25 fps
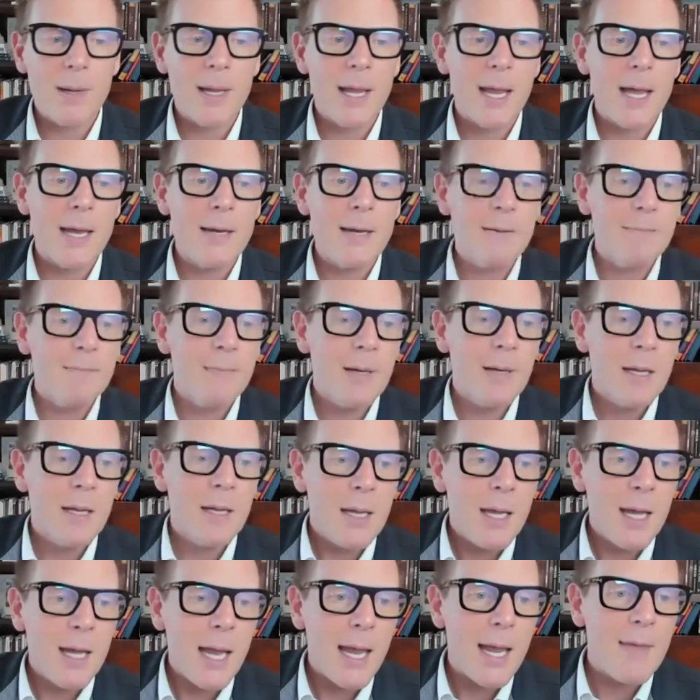again
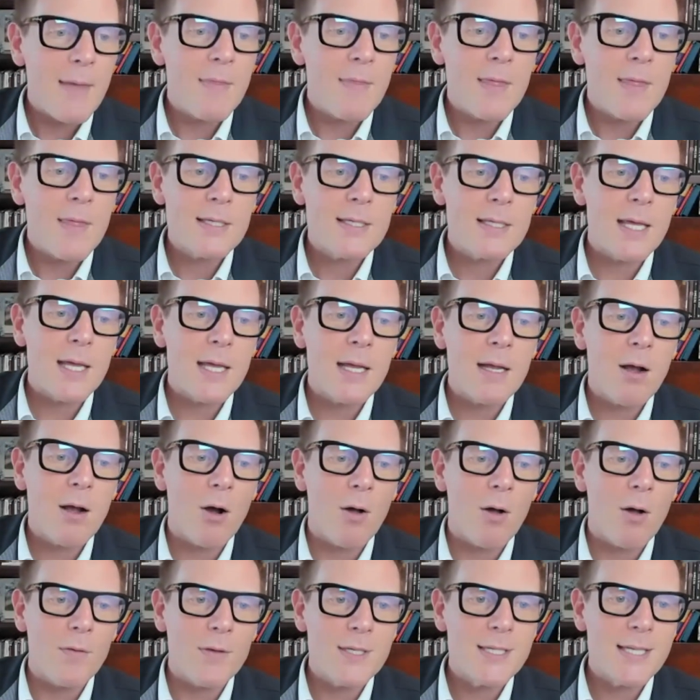and this thing
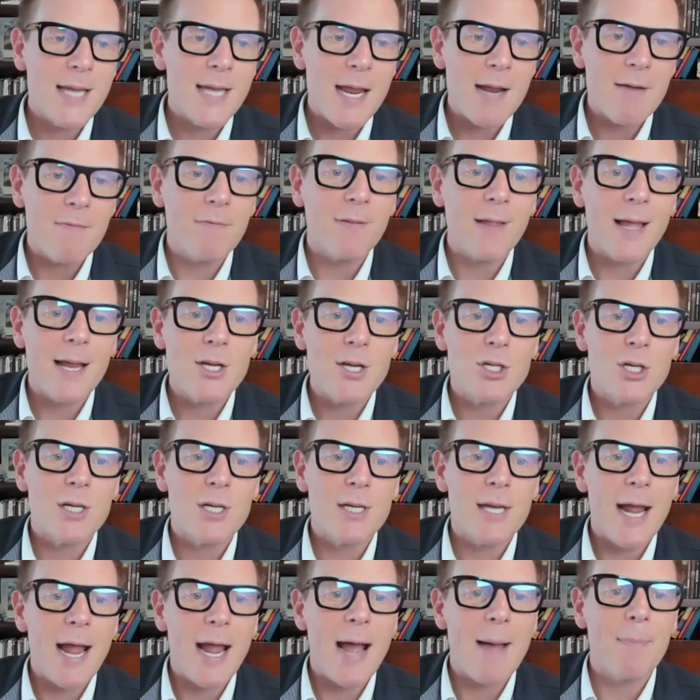called stagflation
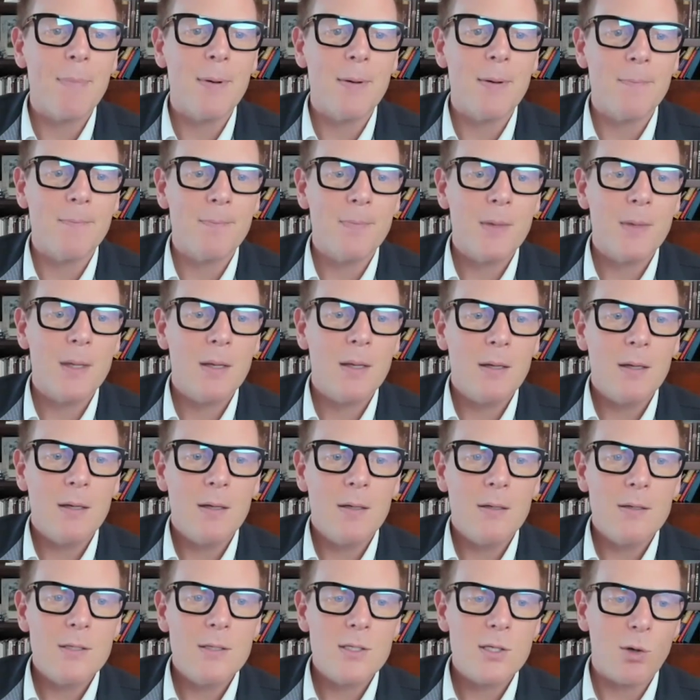to happen.
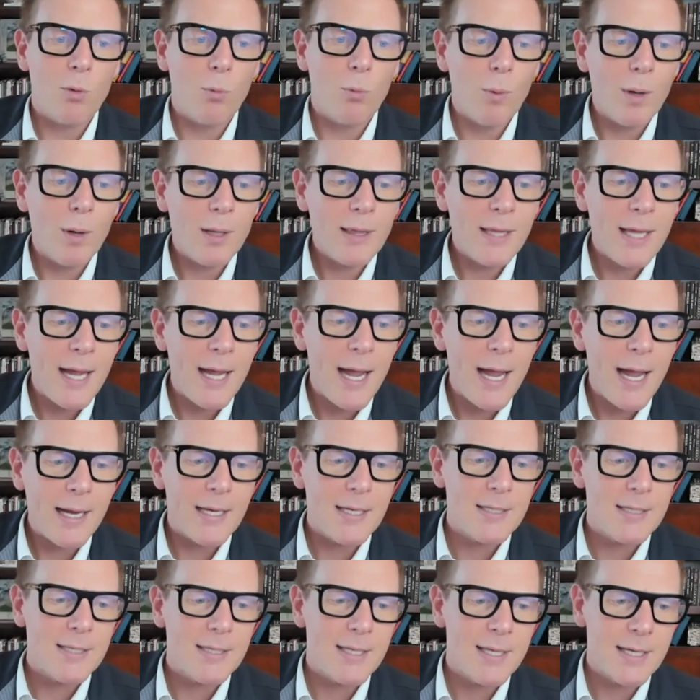So what the heck
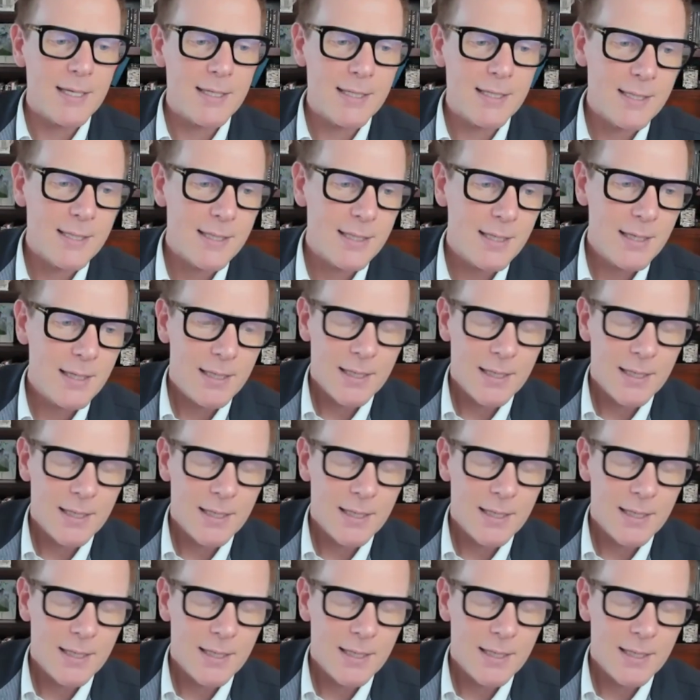is this